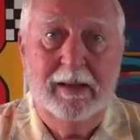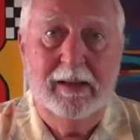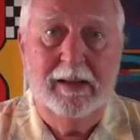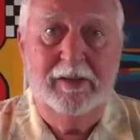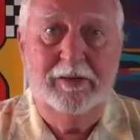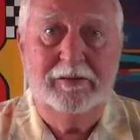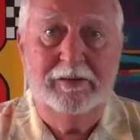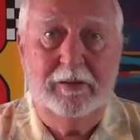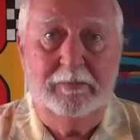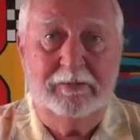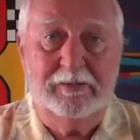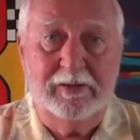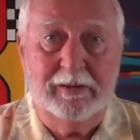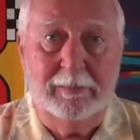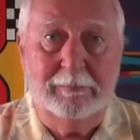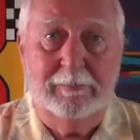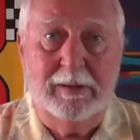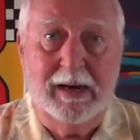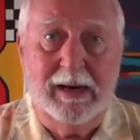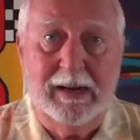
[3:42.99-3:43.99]
is of
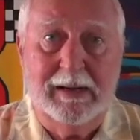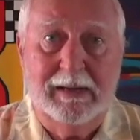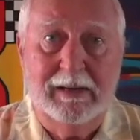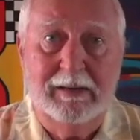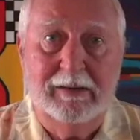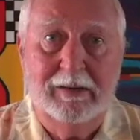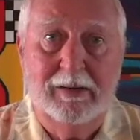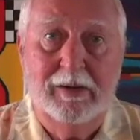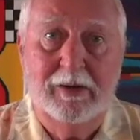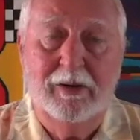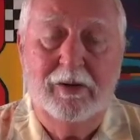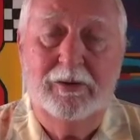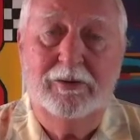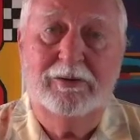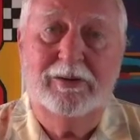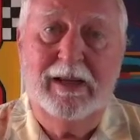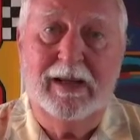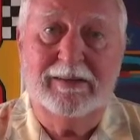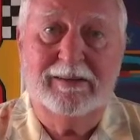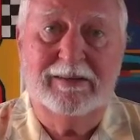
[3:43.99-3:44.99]
somebody
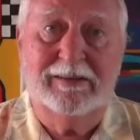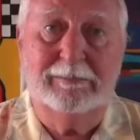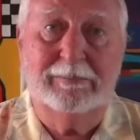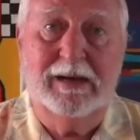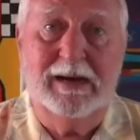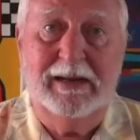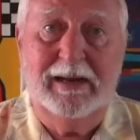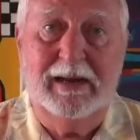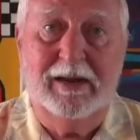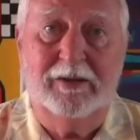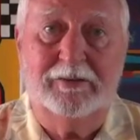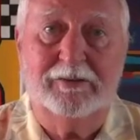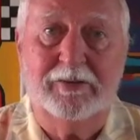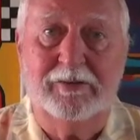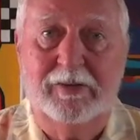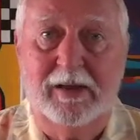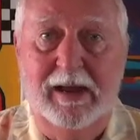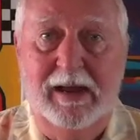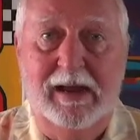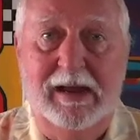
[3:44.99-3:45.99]
who's got somebody
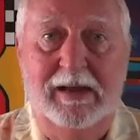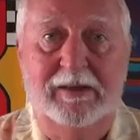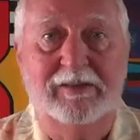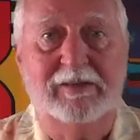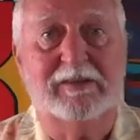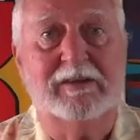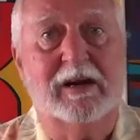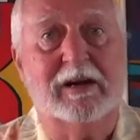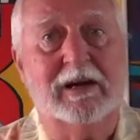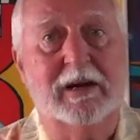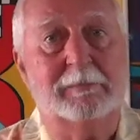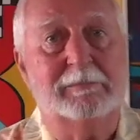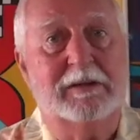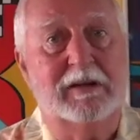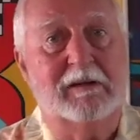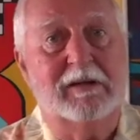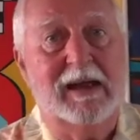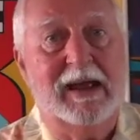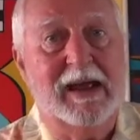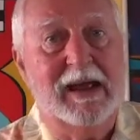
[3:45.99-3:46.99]
else's hand stuck up
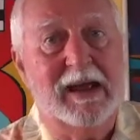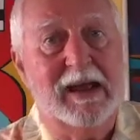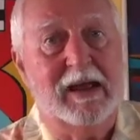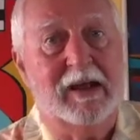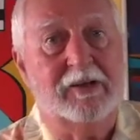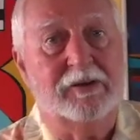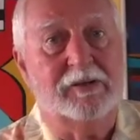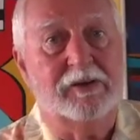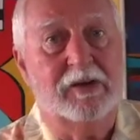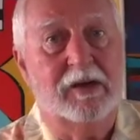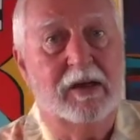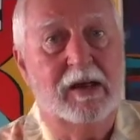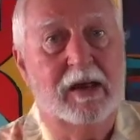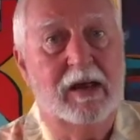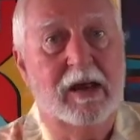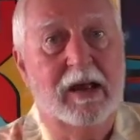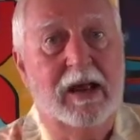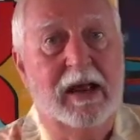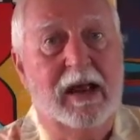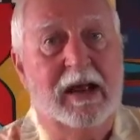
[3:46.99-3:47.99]
their ass
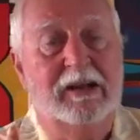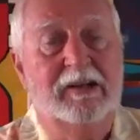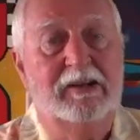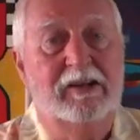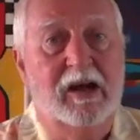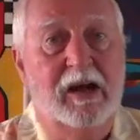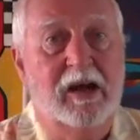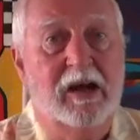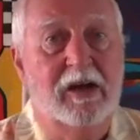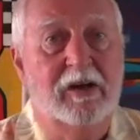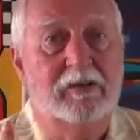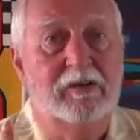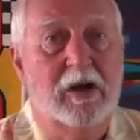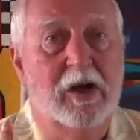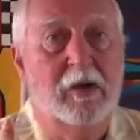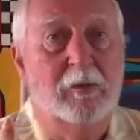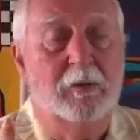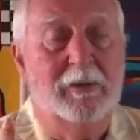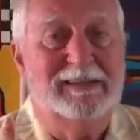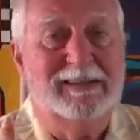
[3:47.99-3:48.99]
and does
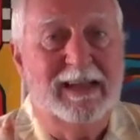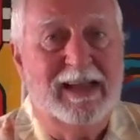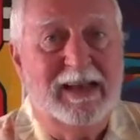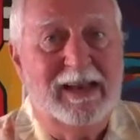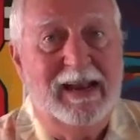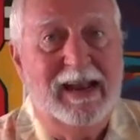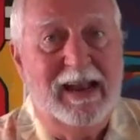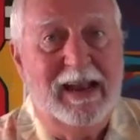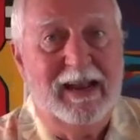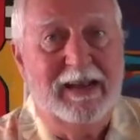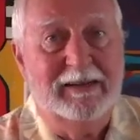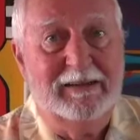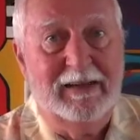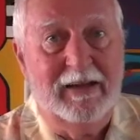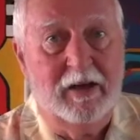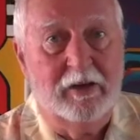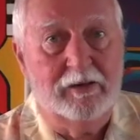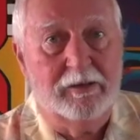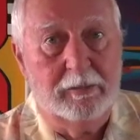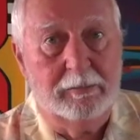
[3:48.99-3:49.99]
what that hand
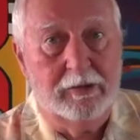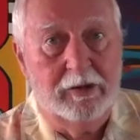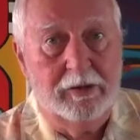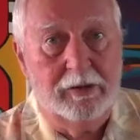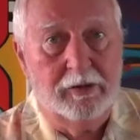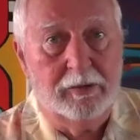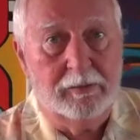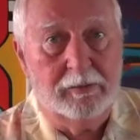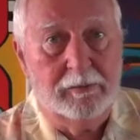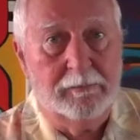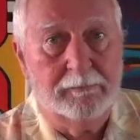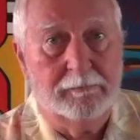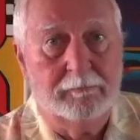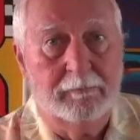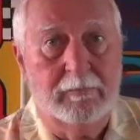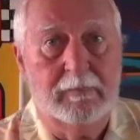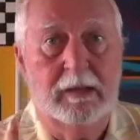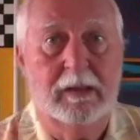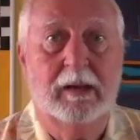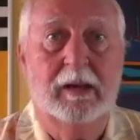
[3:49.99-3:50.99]
tells them to do.
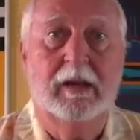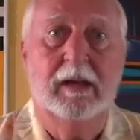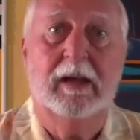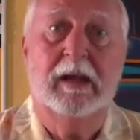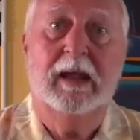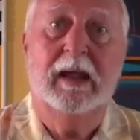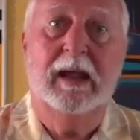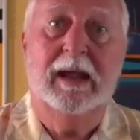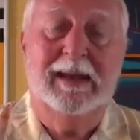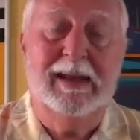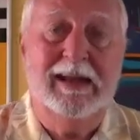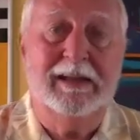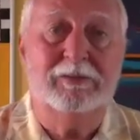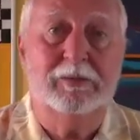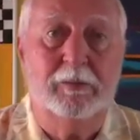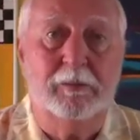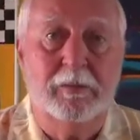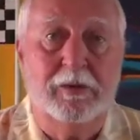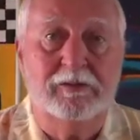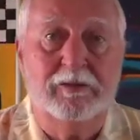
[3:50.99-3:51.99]
And that's
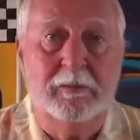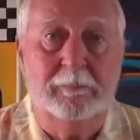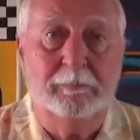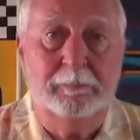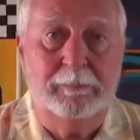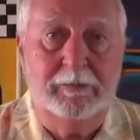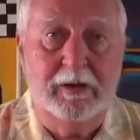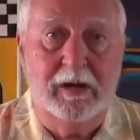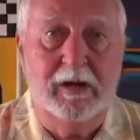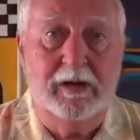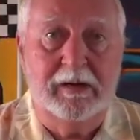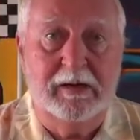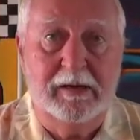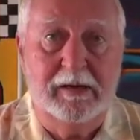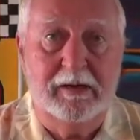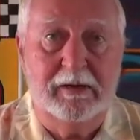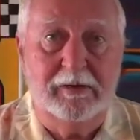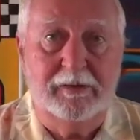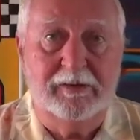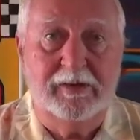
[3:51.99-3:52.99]
what Richard Dunn
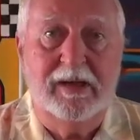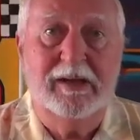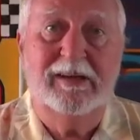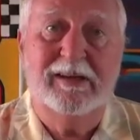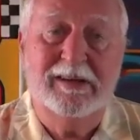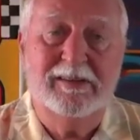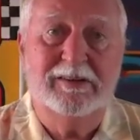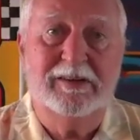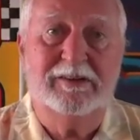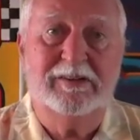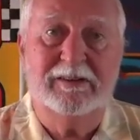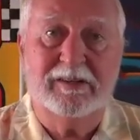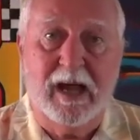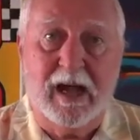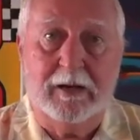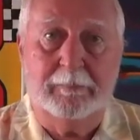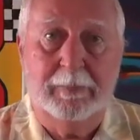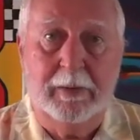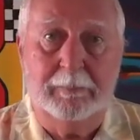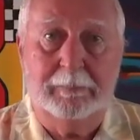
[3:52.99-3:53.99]
is. He's a
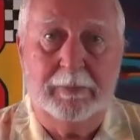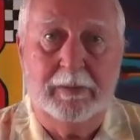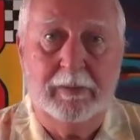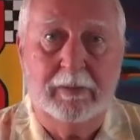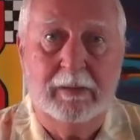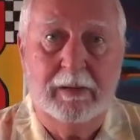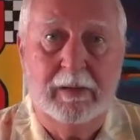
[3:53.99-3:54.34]
sock puppet.